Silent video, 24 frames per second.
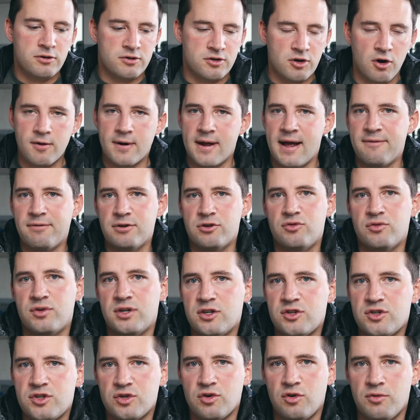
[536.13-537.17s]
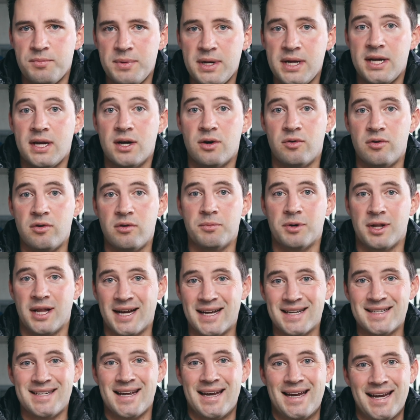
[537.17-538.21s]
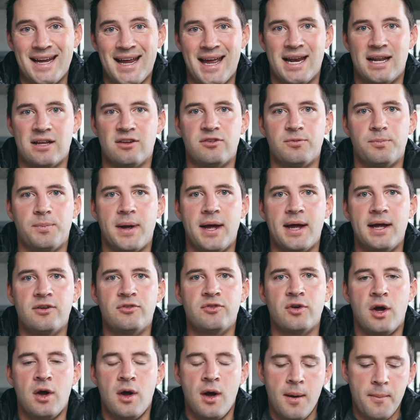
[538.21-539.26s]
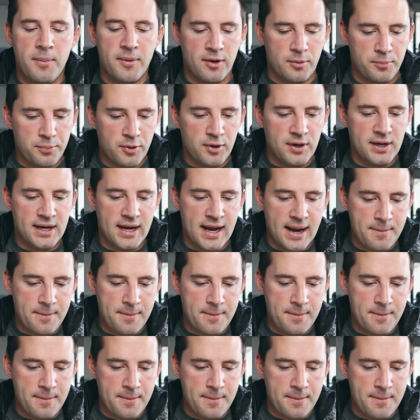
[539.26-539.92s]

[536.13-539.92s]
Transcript: don't have a traditional media room or like a dedicated space, but they're putting